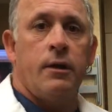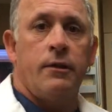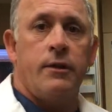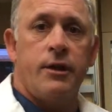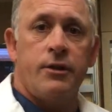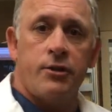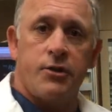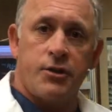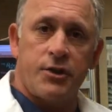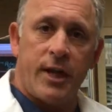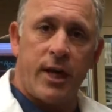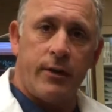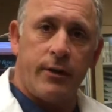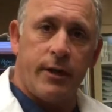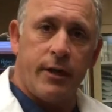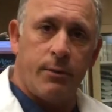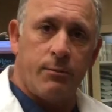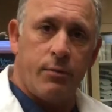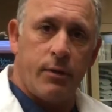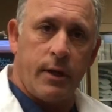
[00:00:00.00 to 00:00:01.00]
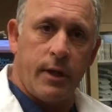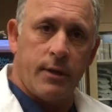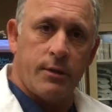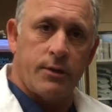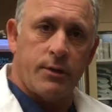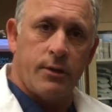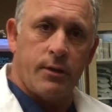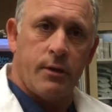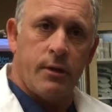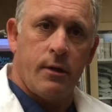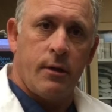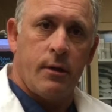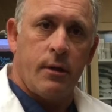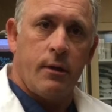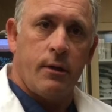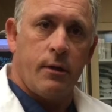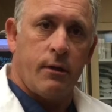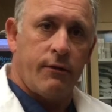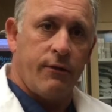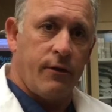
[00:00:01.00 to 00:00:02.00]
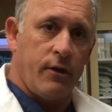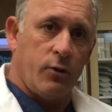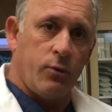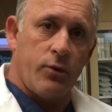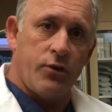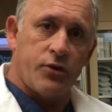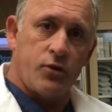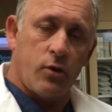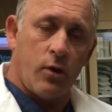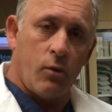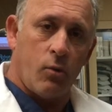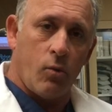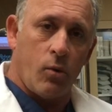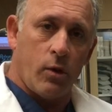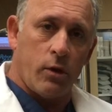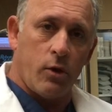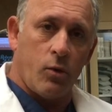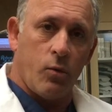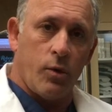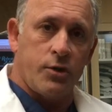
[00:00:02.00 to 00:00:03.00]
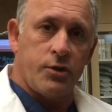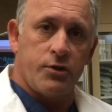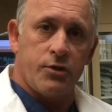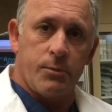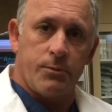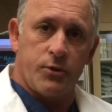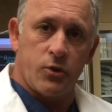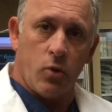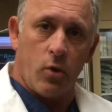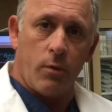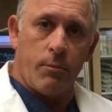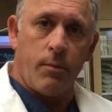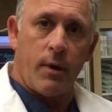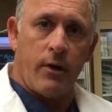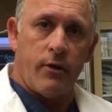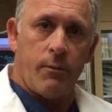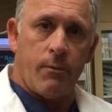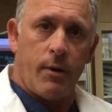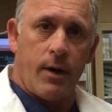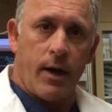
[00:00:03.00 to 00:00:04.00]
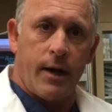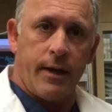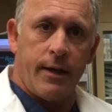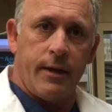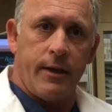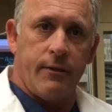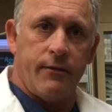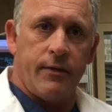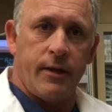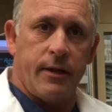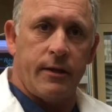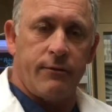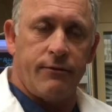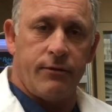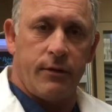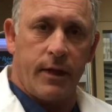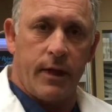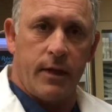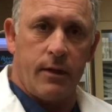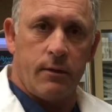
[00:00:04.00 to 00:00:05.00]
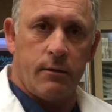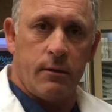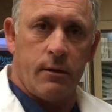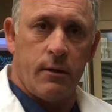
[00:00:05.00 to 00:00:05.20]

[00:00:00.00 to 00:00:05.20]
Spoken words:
These are saline implants. They're filled with salt water, which is absorbed by the body if they deflate,